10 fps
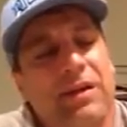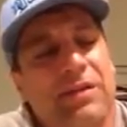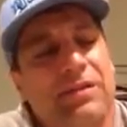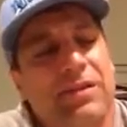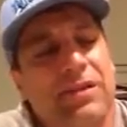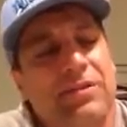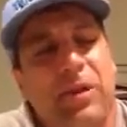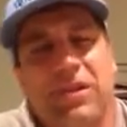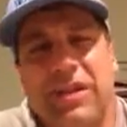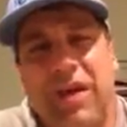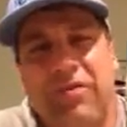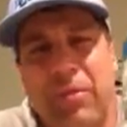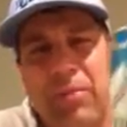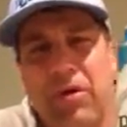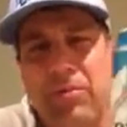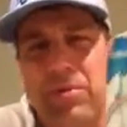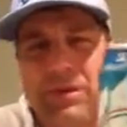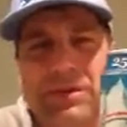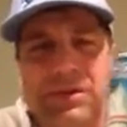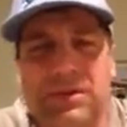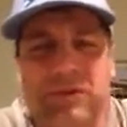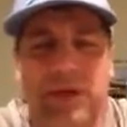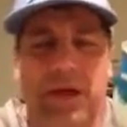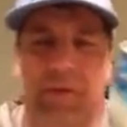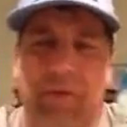So these beers have their purpose sometimes. When